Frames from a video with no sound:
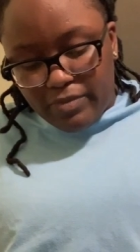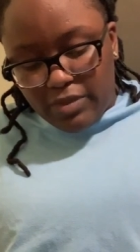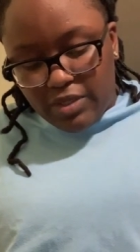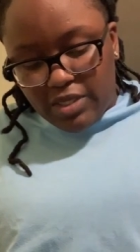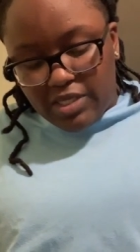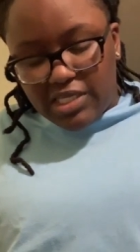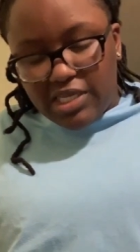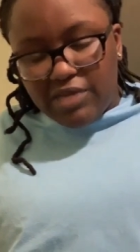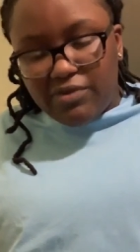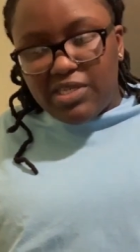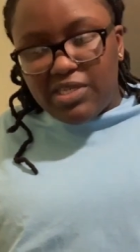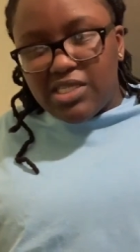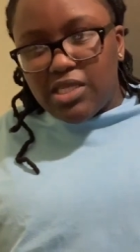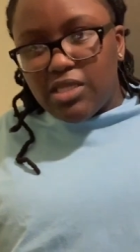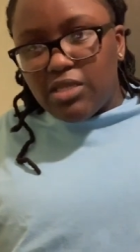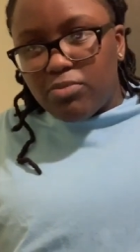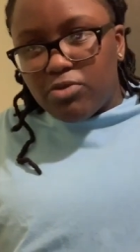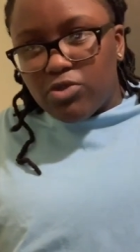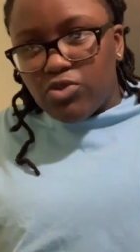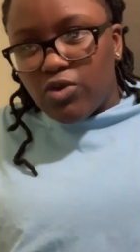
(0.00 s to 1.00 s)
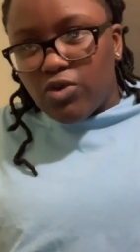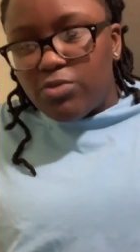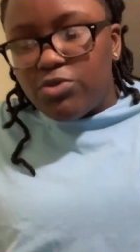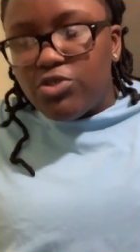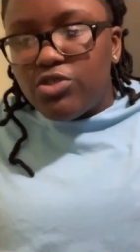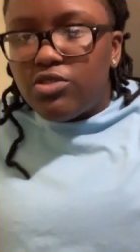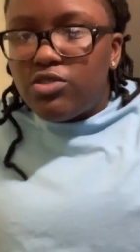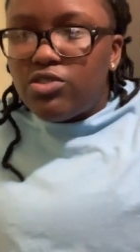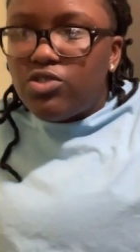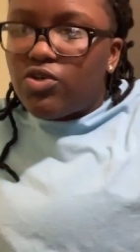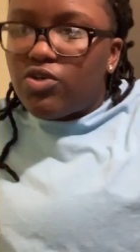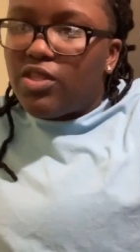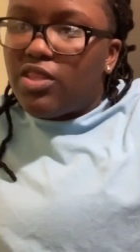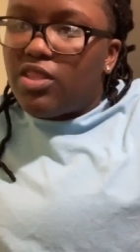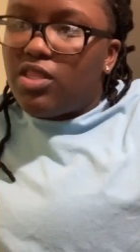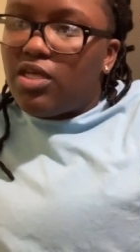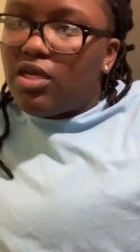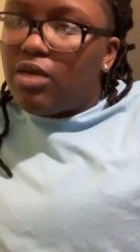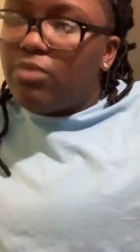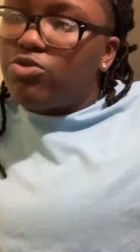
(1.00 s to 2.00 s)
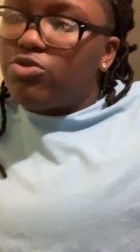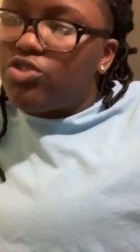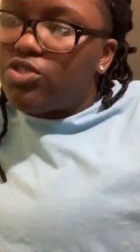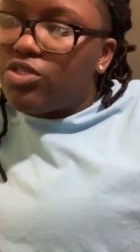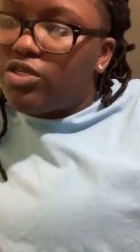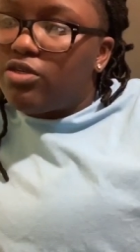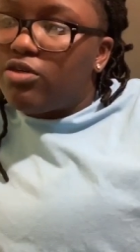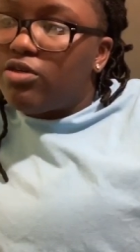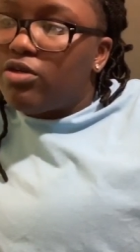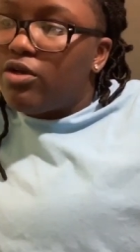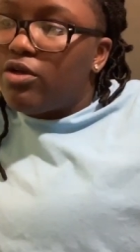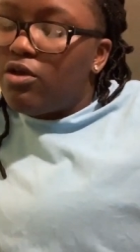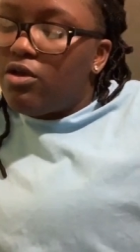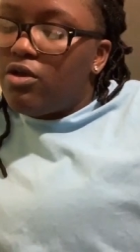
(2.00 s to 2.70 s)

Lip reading: because he already sent the prescription, so I think I'm just gonna